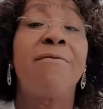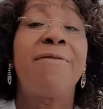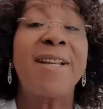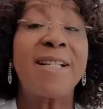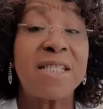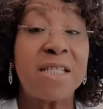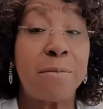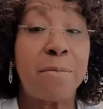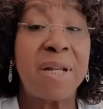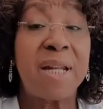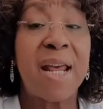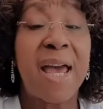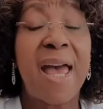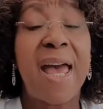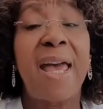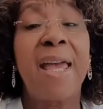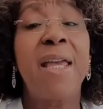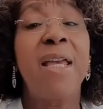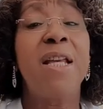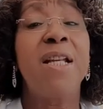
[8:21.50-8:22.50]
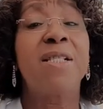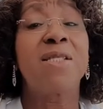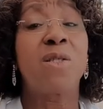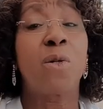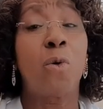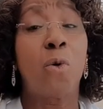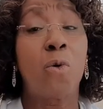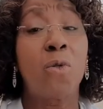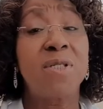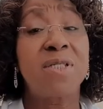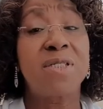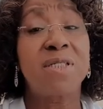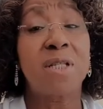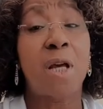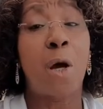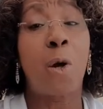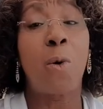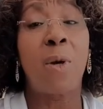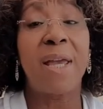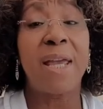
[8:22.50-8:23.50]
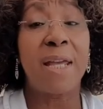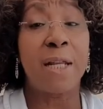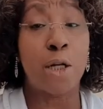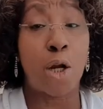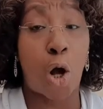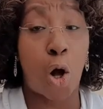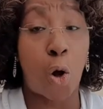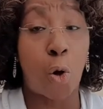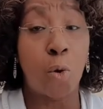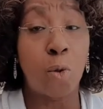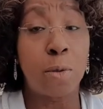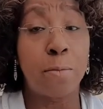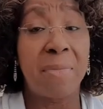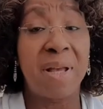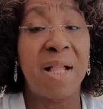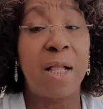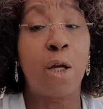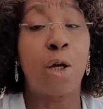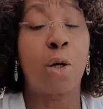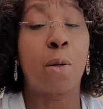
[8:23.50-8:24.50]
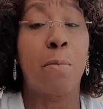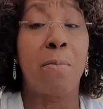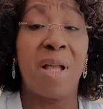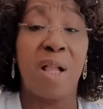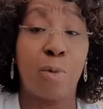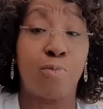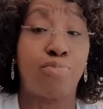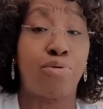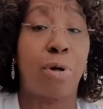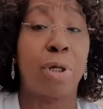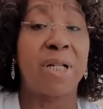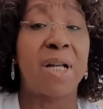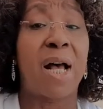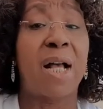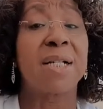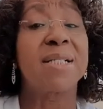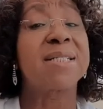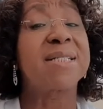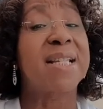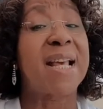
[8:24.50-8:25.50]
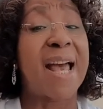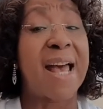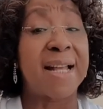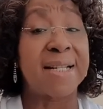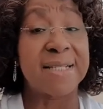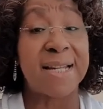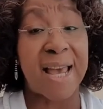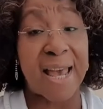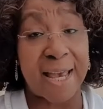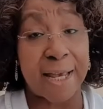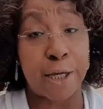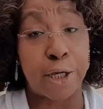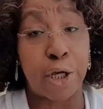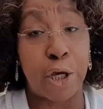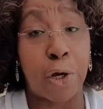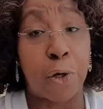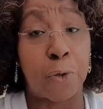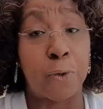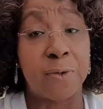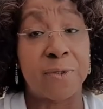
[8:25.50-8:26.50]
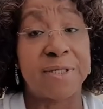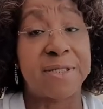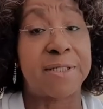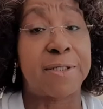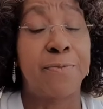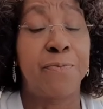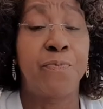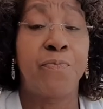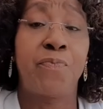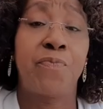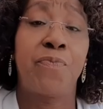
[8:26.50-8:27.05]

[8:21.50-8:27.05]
Vitamin A is also in whole milk, milk products, and egg yolks.